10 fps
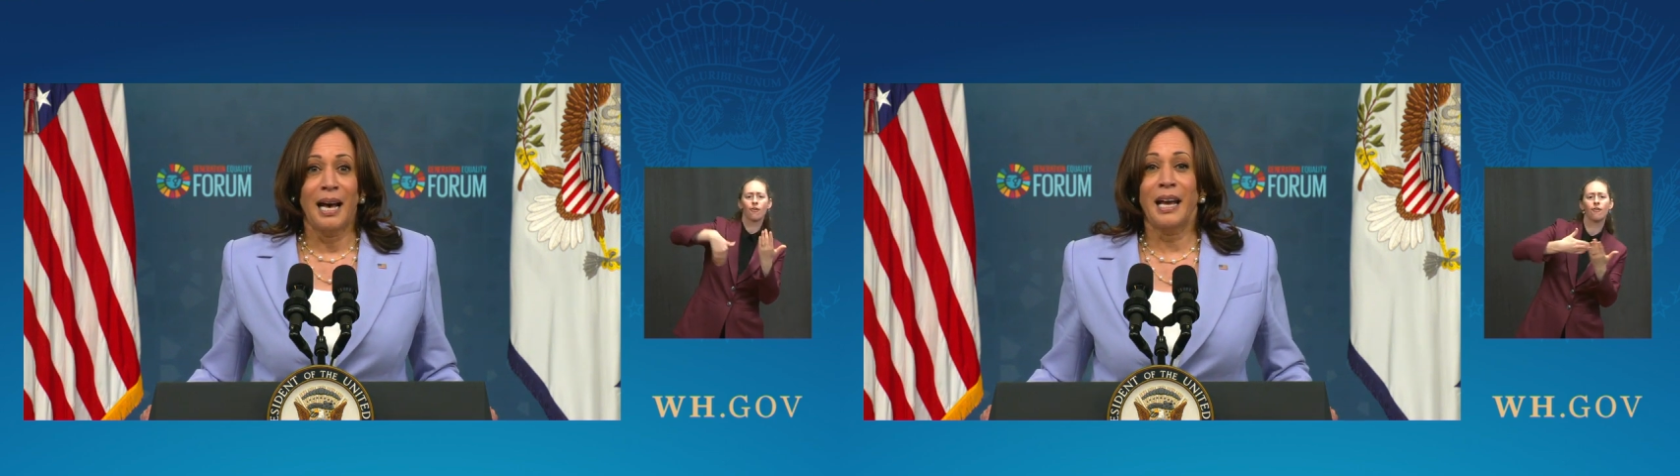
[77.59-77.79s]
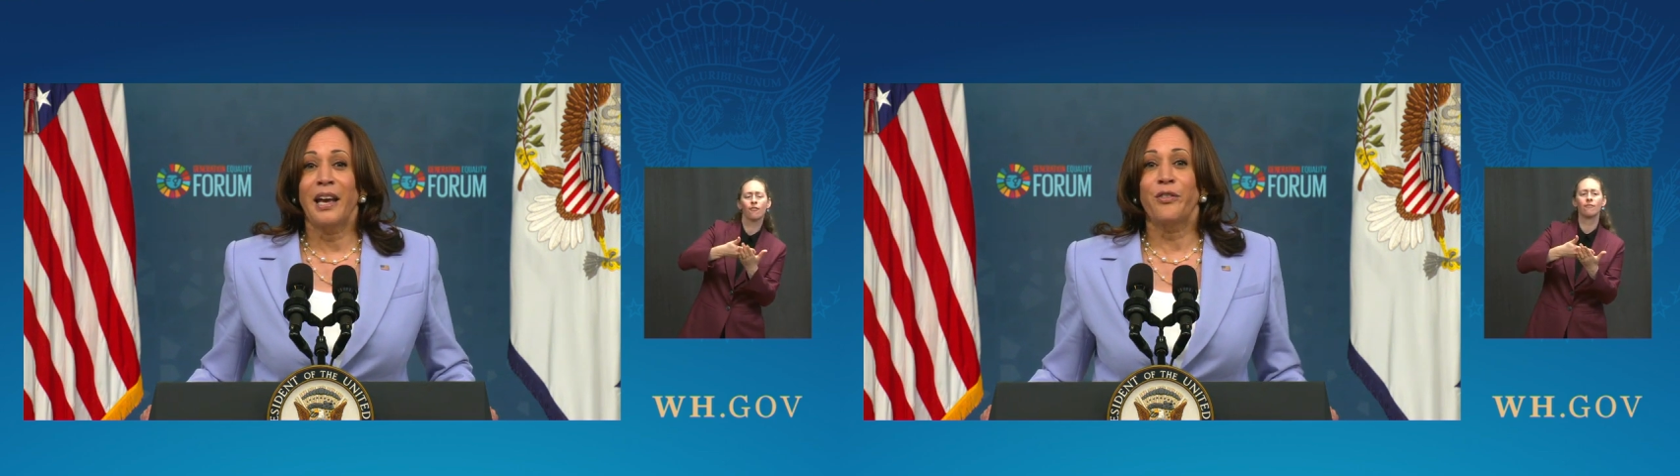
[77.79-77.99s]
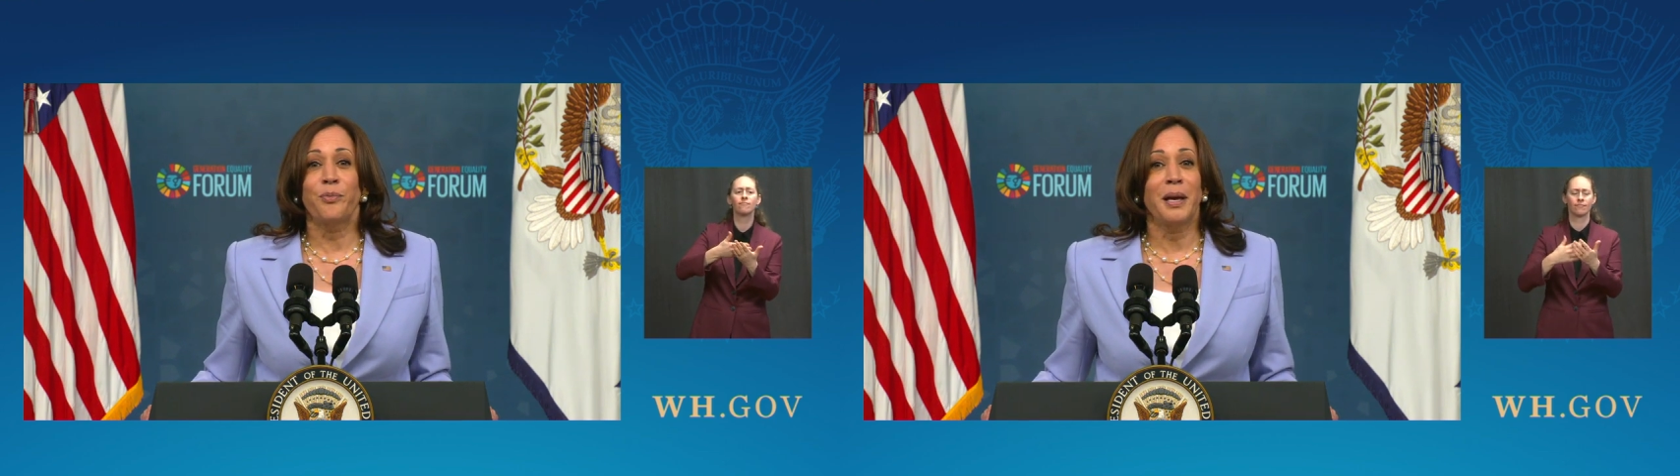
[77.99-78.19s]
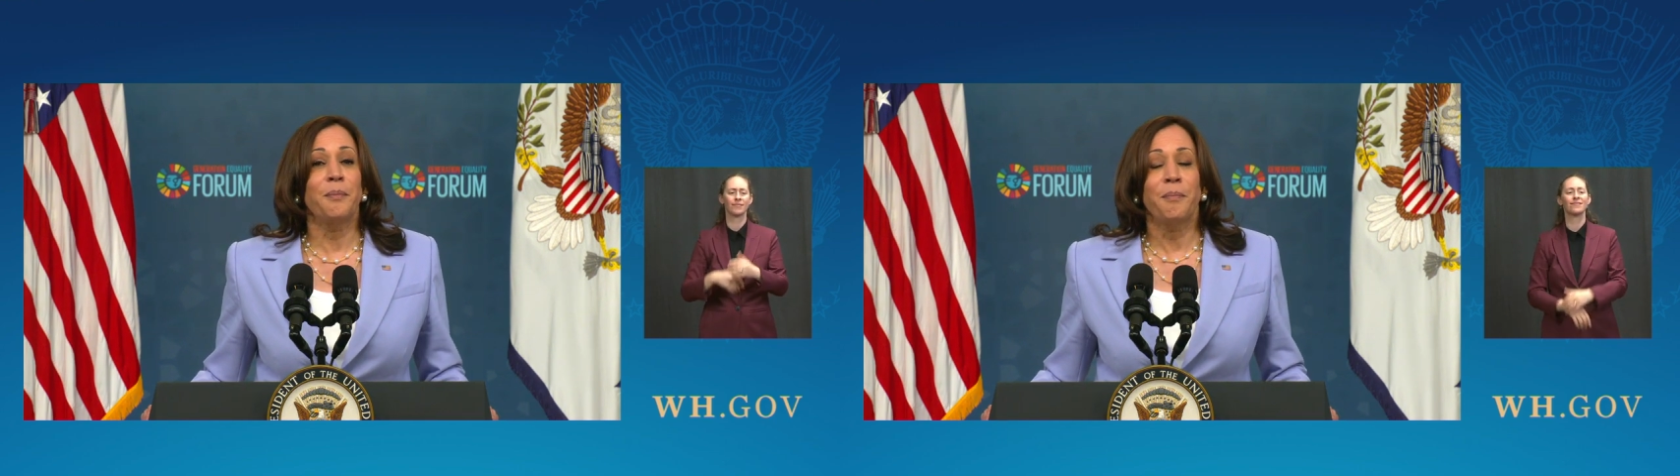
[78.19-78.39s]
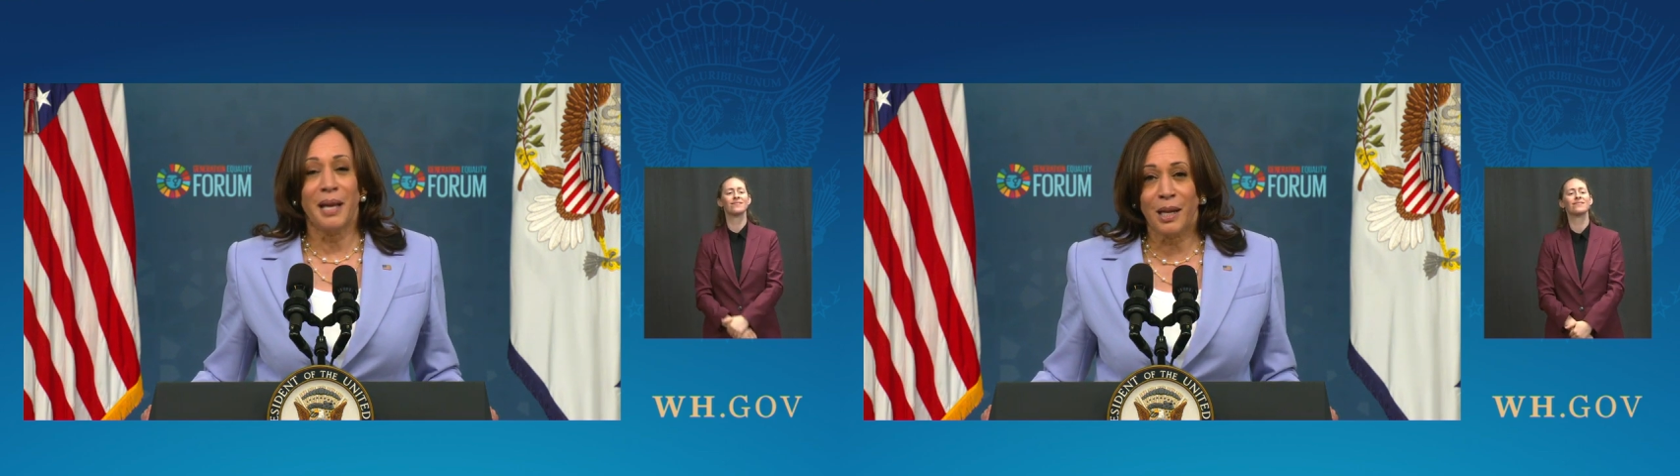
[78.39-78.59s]
I have
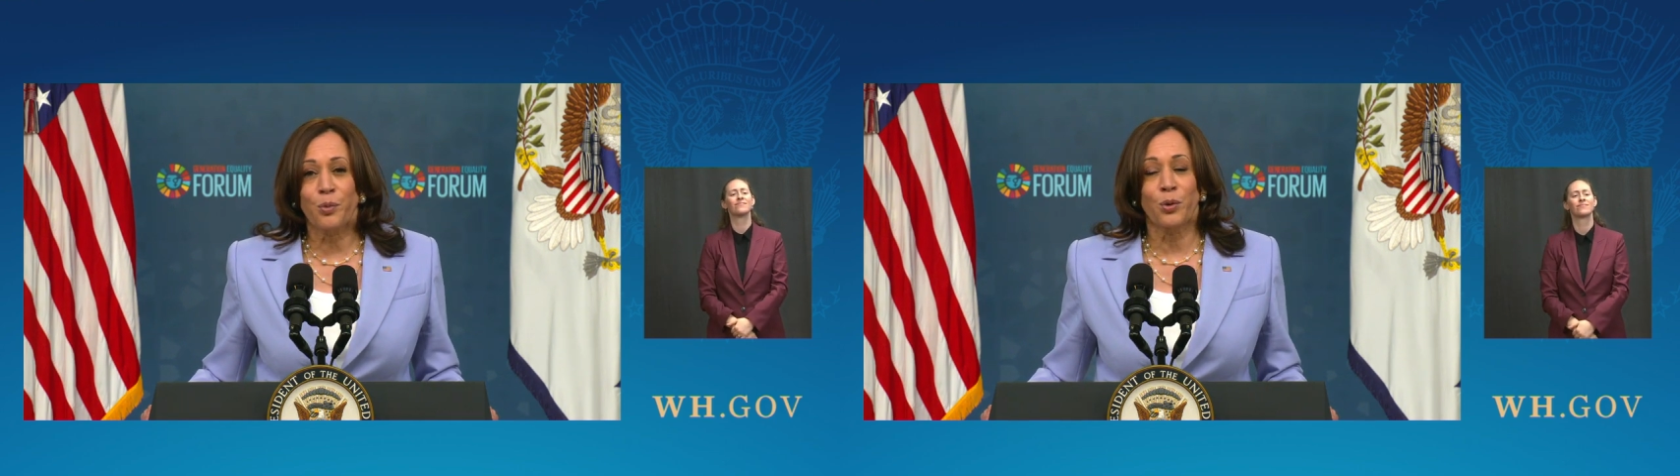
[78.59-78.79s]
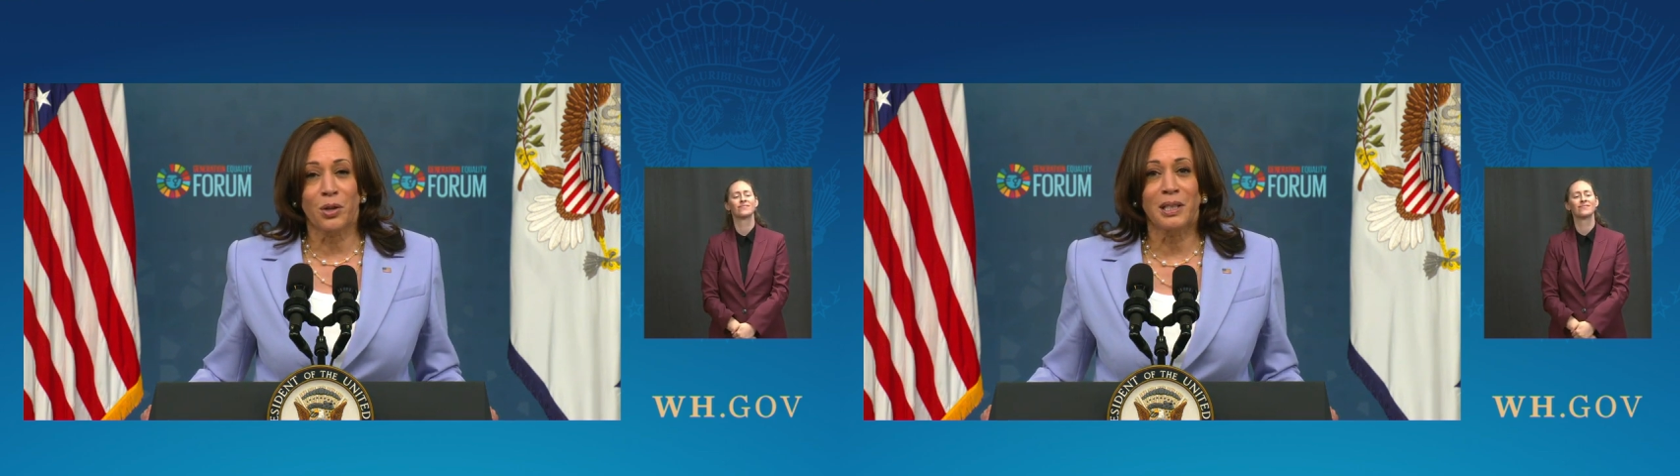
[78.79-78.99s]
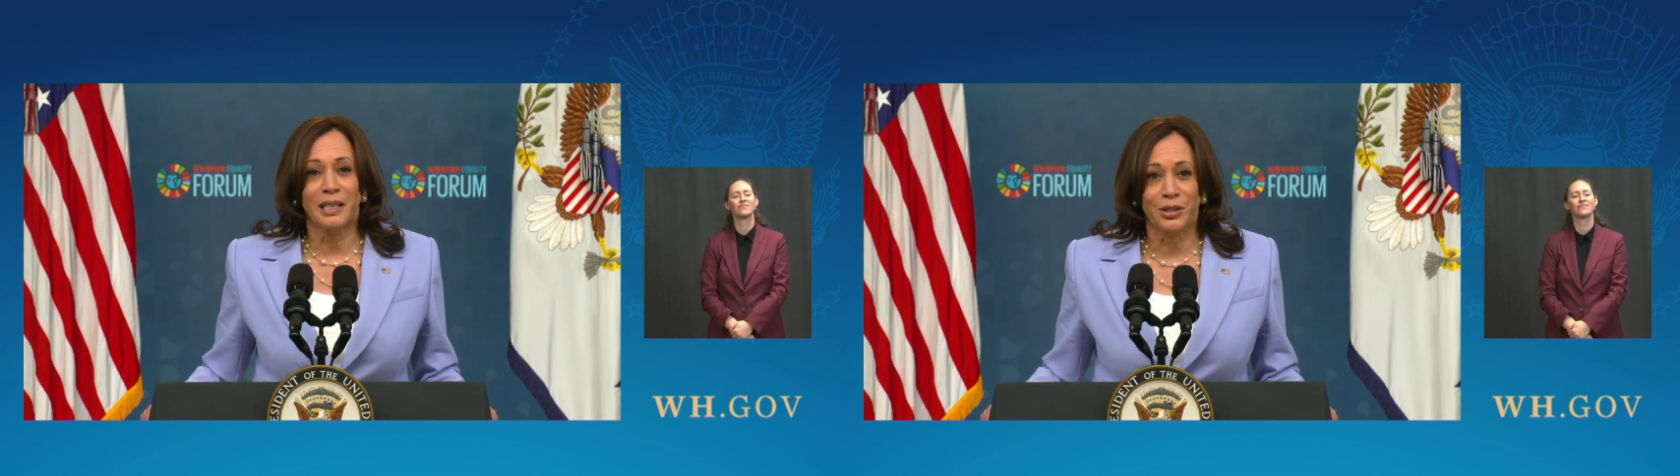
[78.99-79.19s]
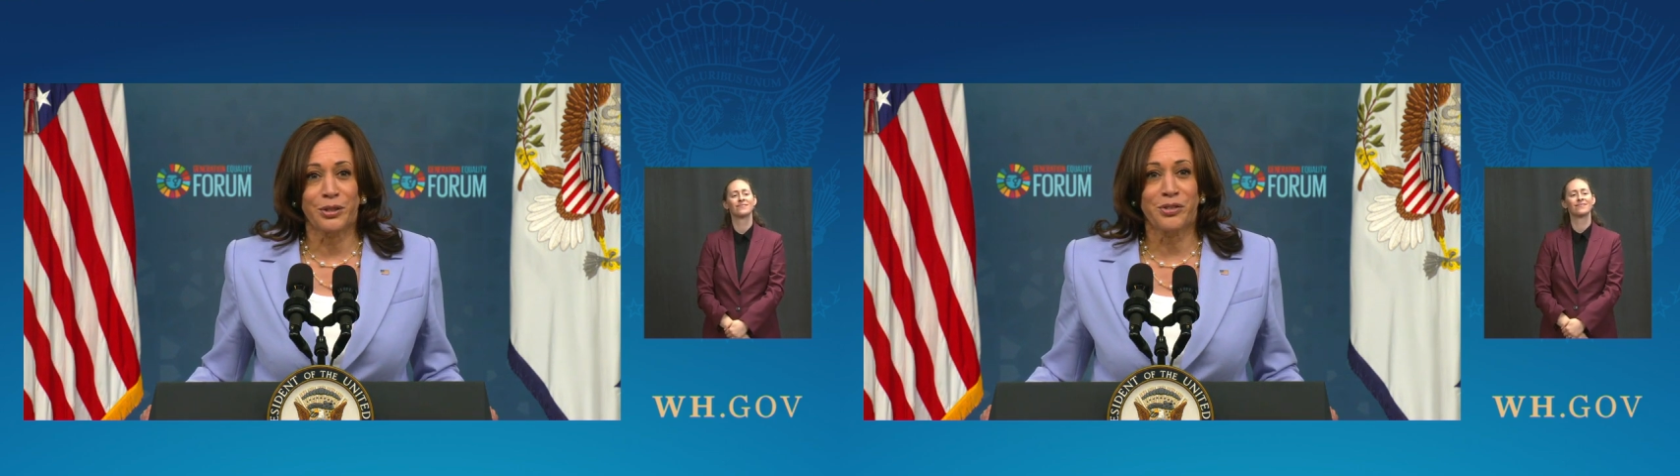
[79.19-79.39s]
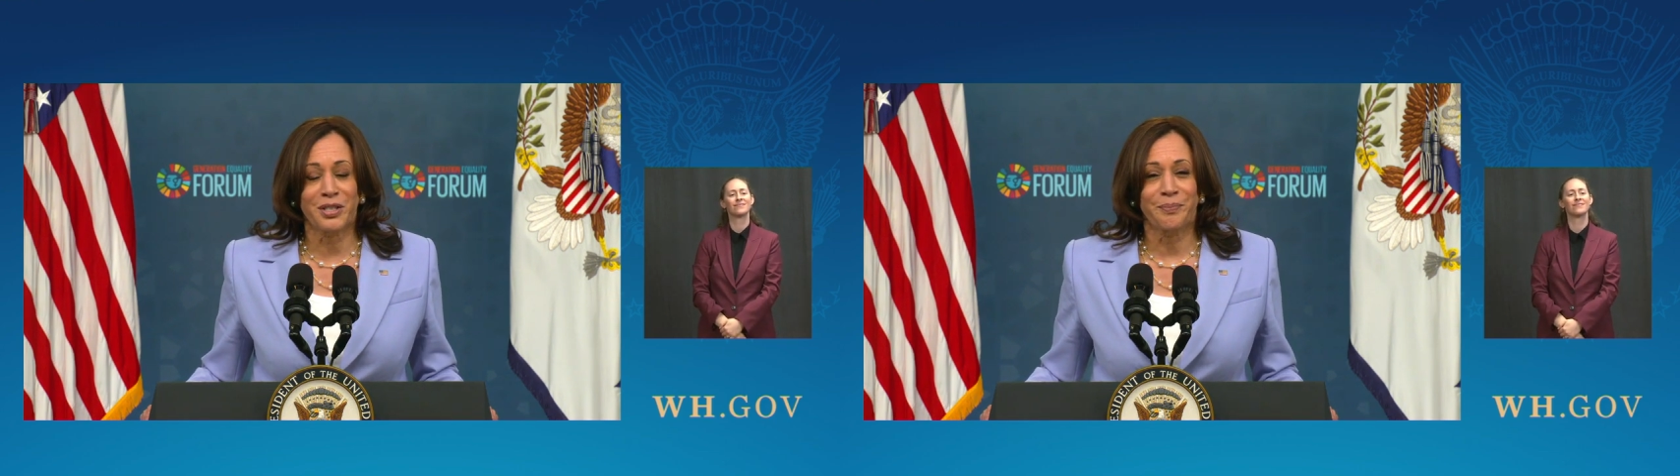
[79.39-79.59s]
met many world
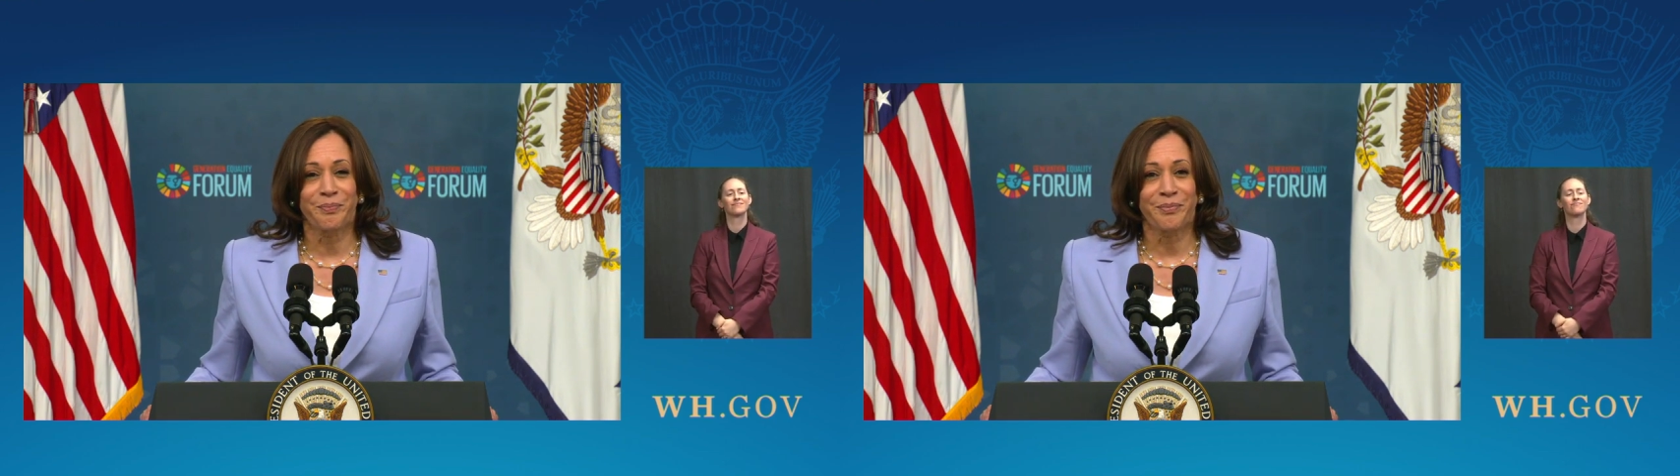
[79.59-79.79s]
leaders,